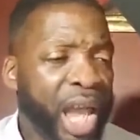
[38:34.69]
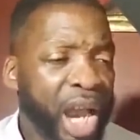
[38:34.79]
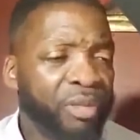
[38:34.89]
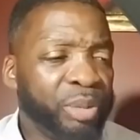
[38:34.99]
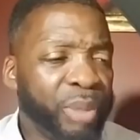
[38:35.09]

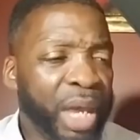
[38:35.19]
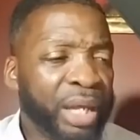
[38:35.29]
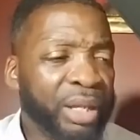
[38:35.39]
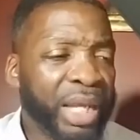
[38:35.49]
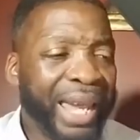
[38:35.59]
Every
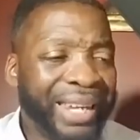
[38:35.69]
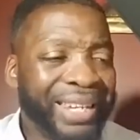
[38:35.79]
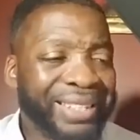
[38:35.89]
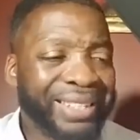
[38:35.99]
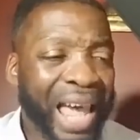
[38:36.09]
man in
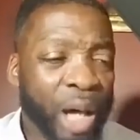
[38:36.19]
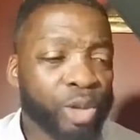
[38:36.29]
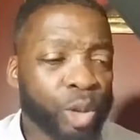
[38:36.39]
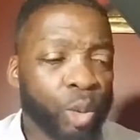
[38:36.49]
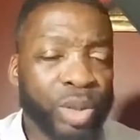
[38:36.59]
his
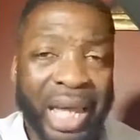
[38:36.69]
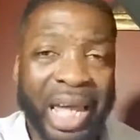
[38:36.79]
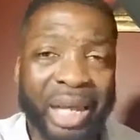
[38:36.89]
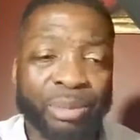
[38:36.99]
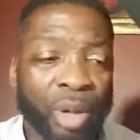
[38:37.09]
household
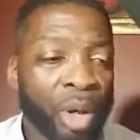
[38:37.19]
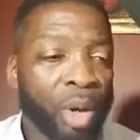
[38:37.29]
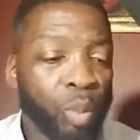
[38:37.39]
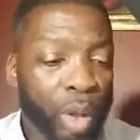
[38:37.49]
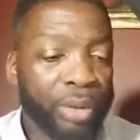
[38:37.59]
came
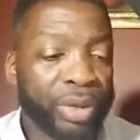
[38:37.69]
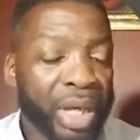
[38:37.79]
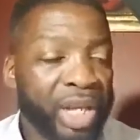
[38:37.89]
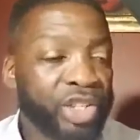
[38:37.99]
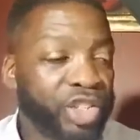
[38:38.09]
with
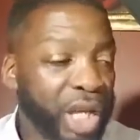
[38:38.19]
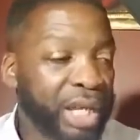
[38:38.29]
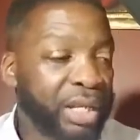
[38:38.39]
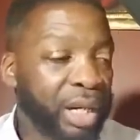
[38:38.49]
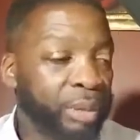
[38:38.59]

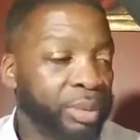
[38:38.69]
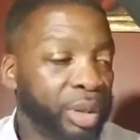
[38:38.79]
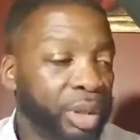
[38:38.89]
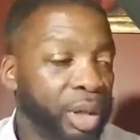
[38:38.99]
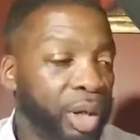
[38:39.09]
Jacob.
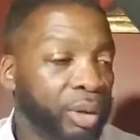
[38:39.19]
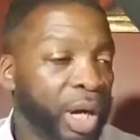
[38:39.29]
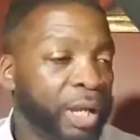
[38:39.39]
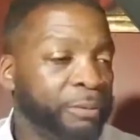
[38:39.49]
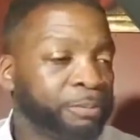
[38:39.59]
All
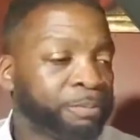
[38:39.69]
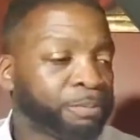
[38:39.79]
right.